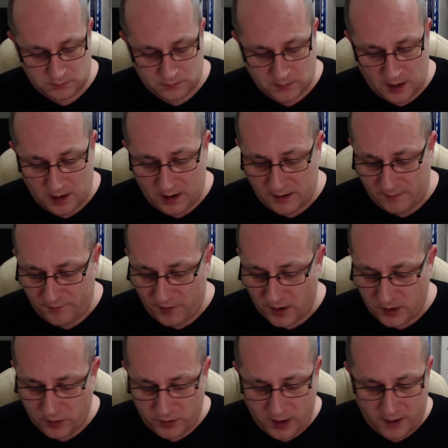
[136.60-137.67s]
had a
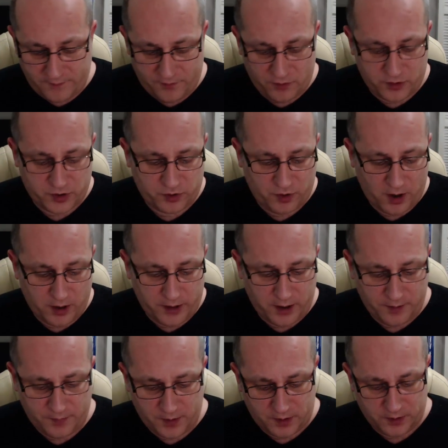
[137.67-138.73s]
friend do that for
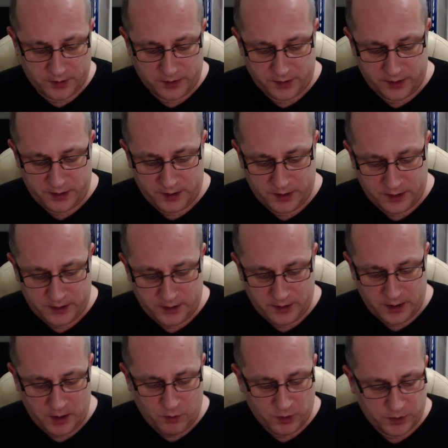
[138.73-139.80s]
Australia, because
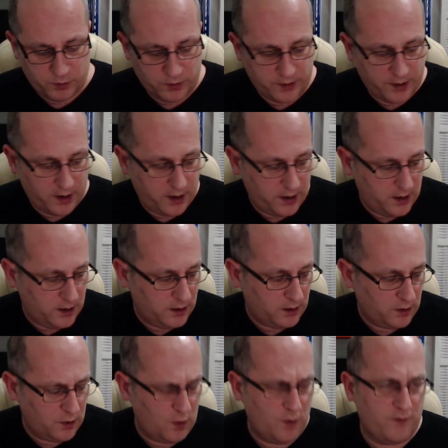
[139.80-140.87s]
he was with a
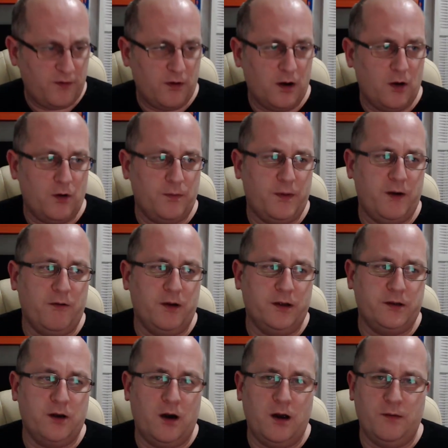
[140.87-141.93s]
girl for a long period of
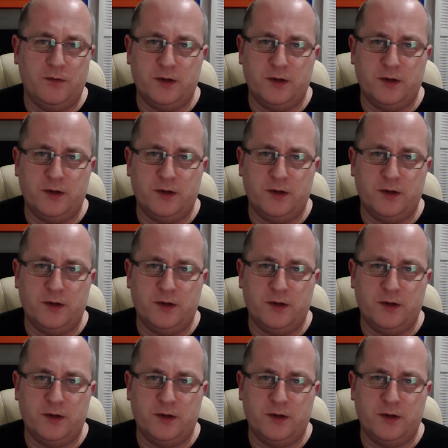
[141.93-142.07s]
time,